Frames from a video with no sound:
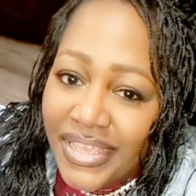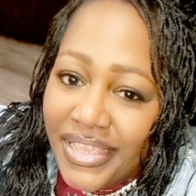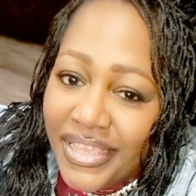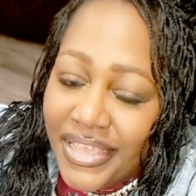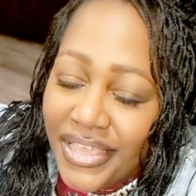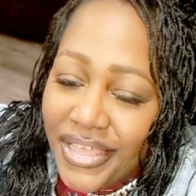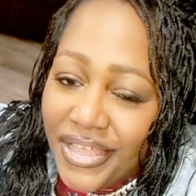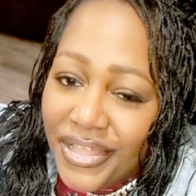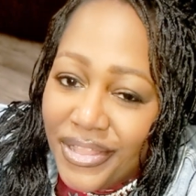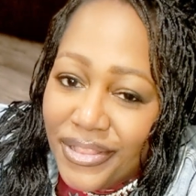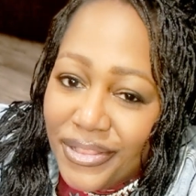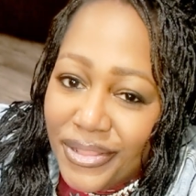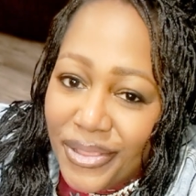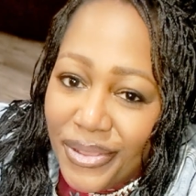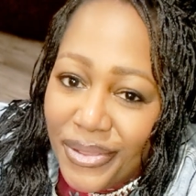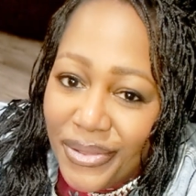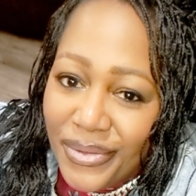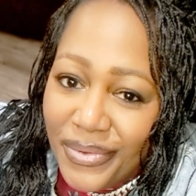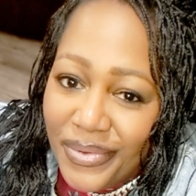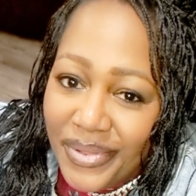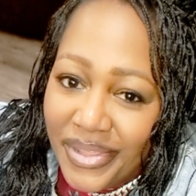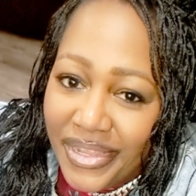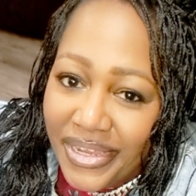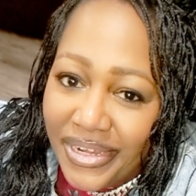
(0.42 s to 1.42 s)

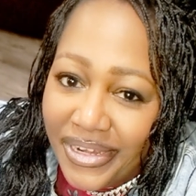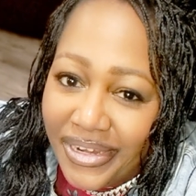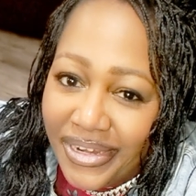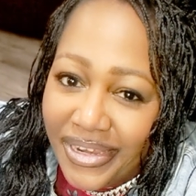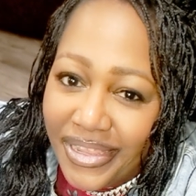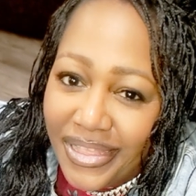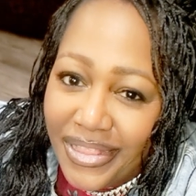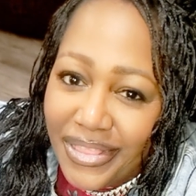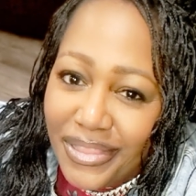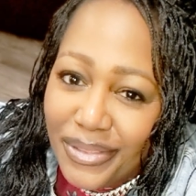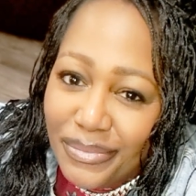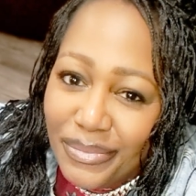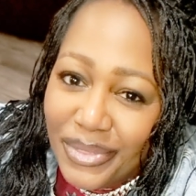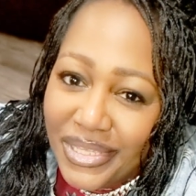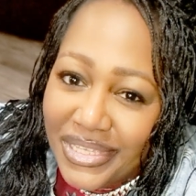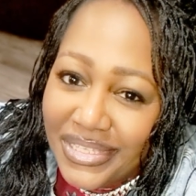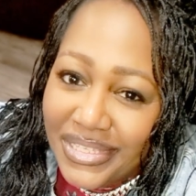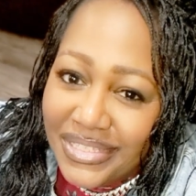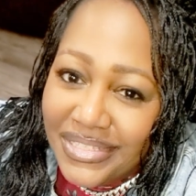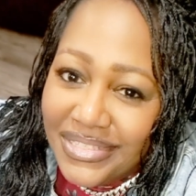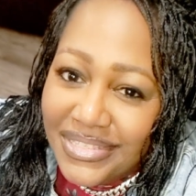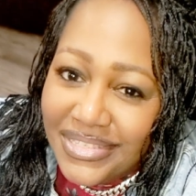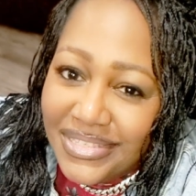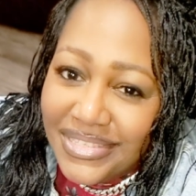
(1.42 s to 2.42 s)
Hello, air
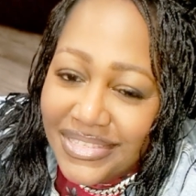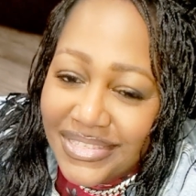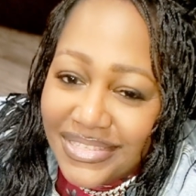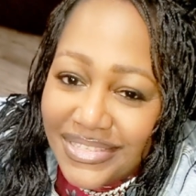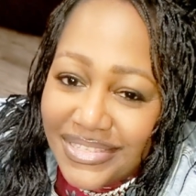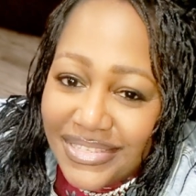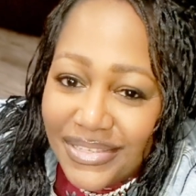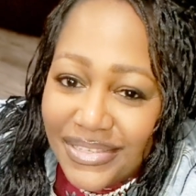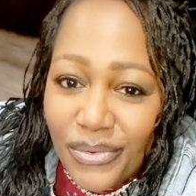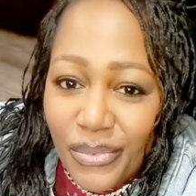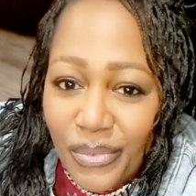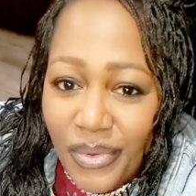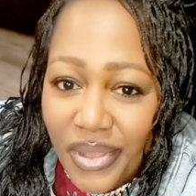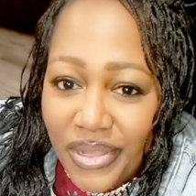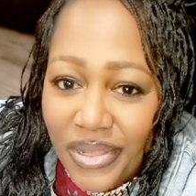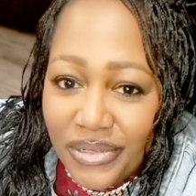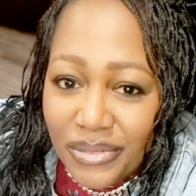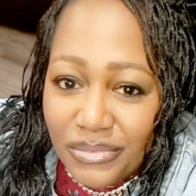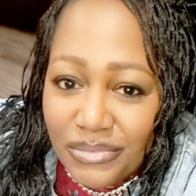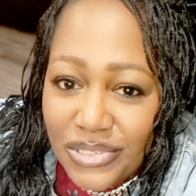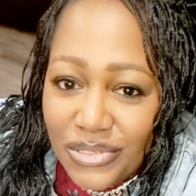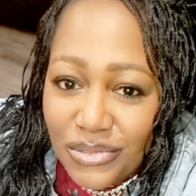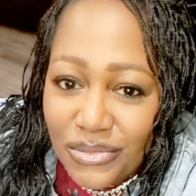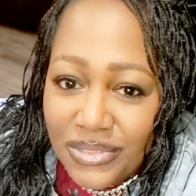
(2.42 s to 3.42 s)
elements.
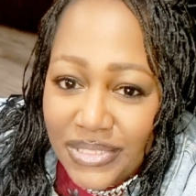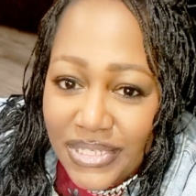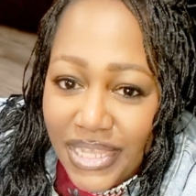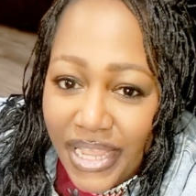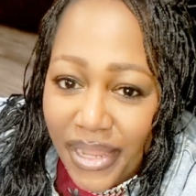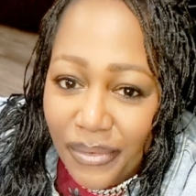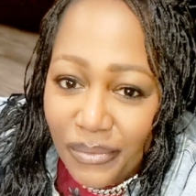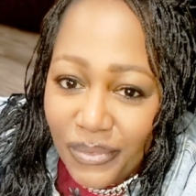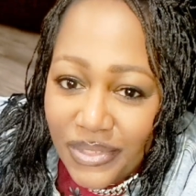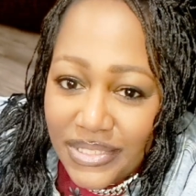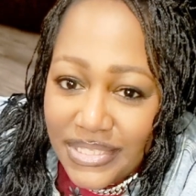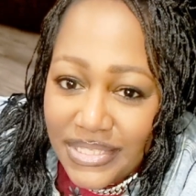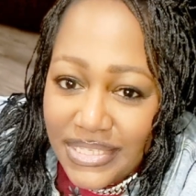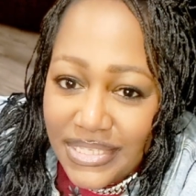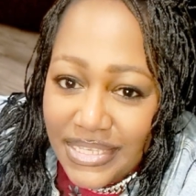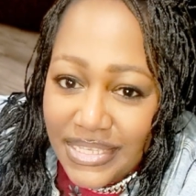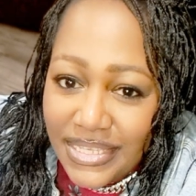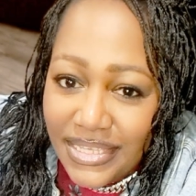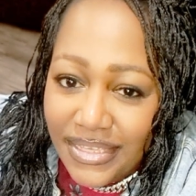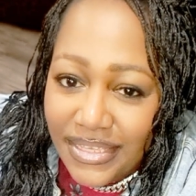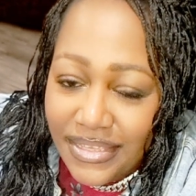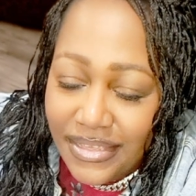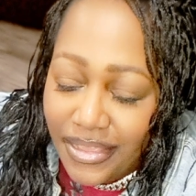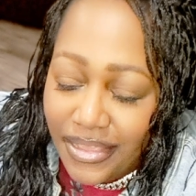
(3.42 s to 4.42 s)
Welcome to Time with
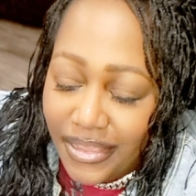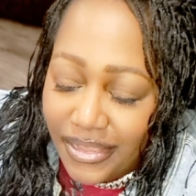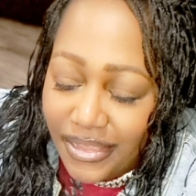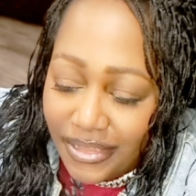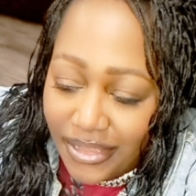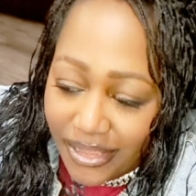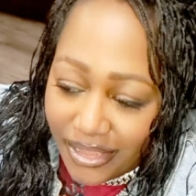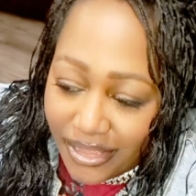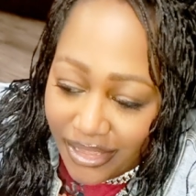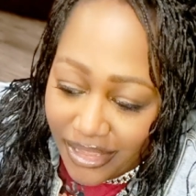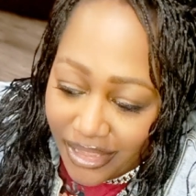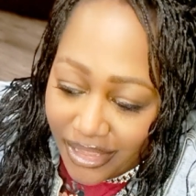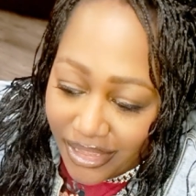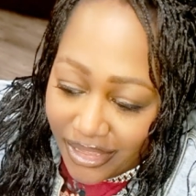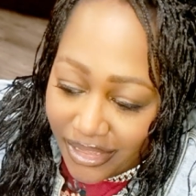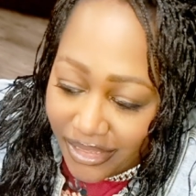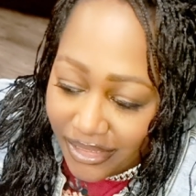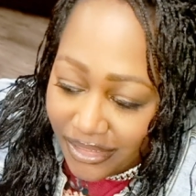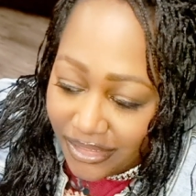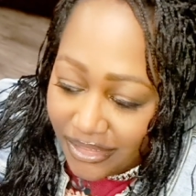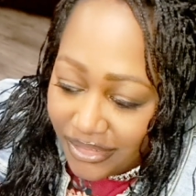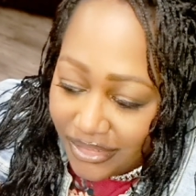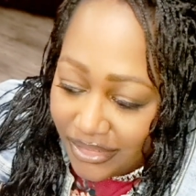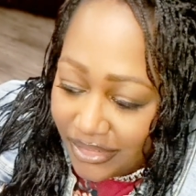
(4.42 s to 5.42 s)
T,
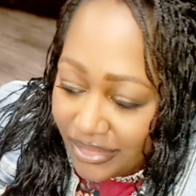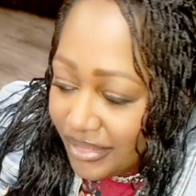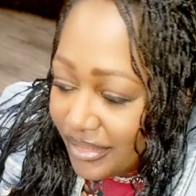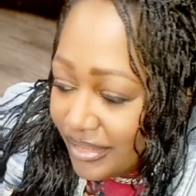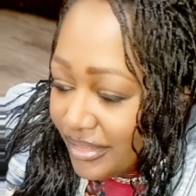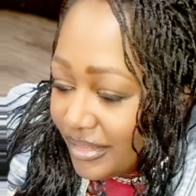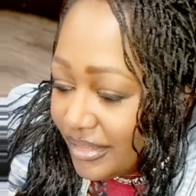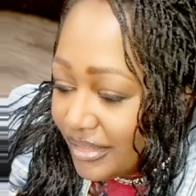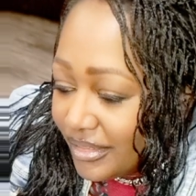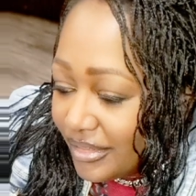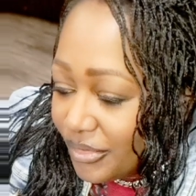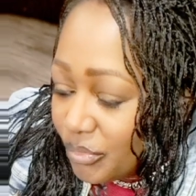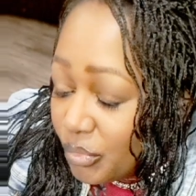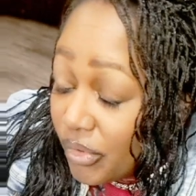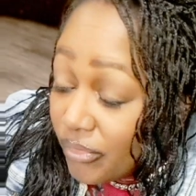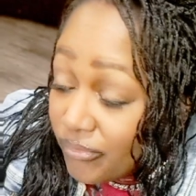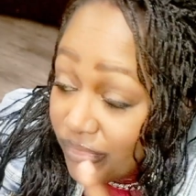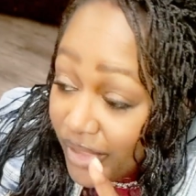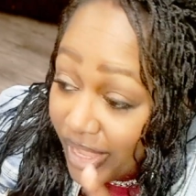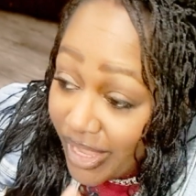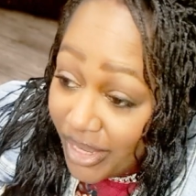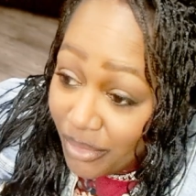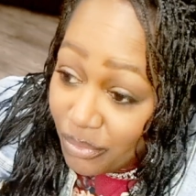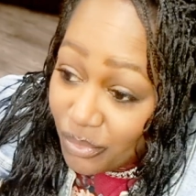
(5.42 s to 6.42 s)
aka,
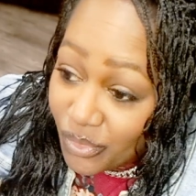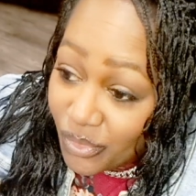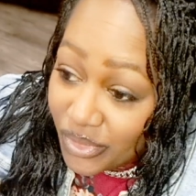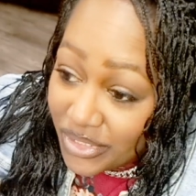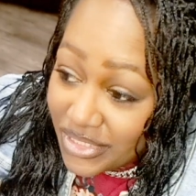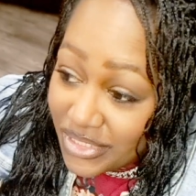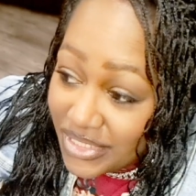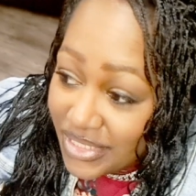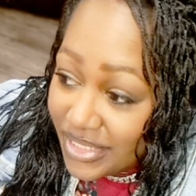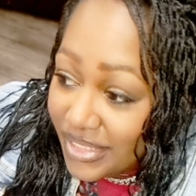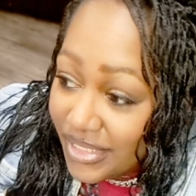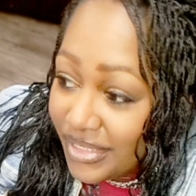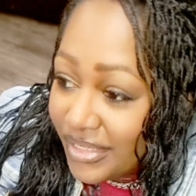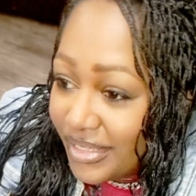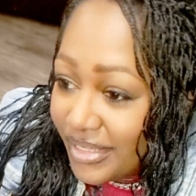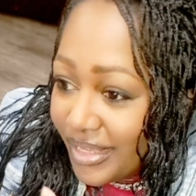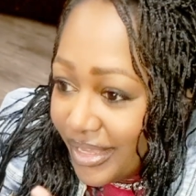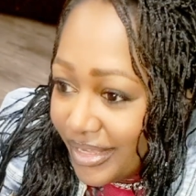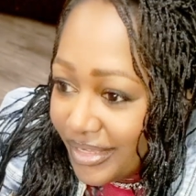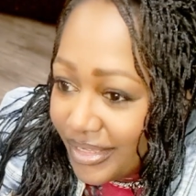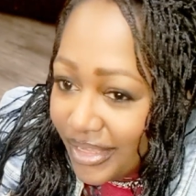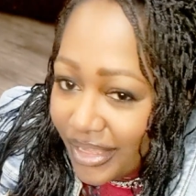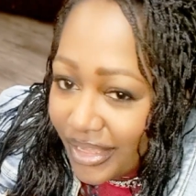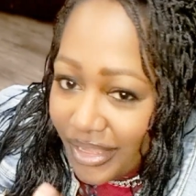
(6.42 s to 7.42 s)
Vibe with T,
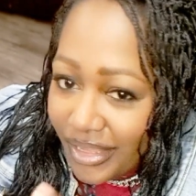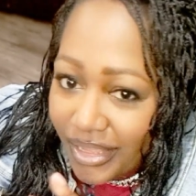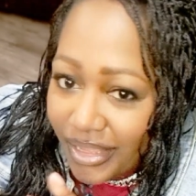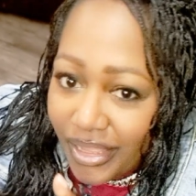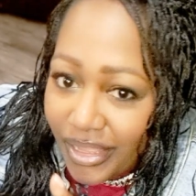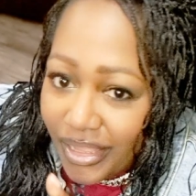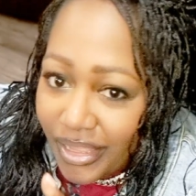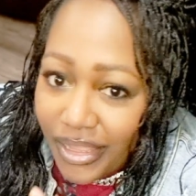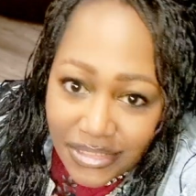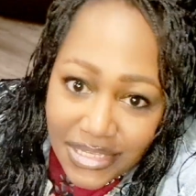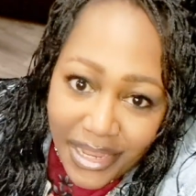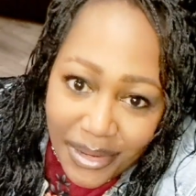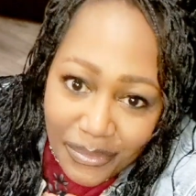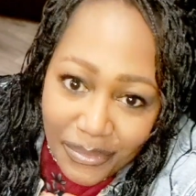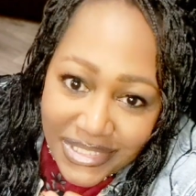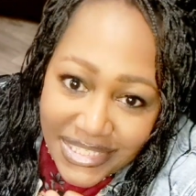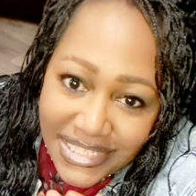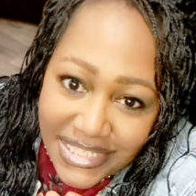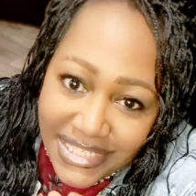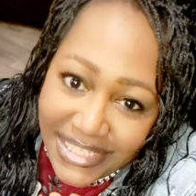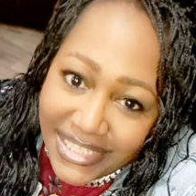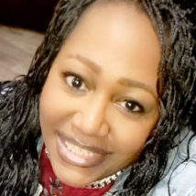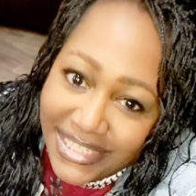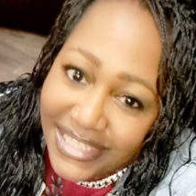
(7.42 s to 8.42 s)
aka Time with
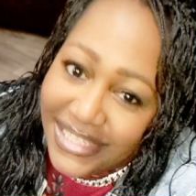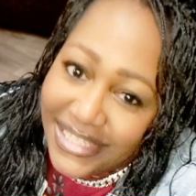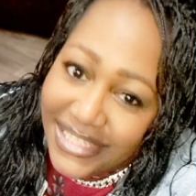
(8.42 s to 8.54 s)
T.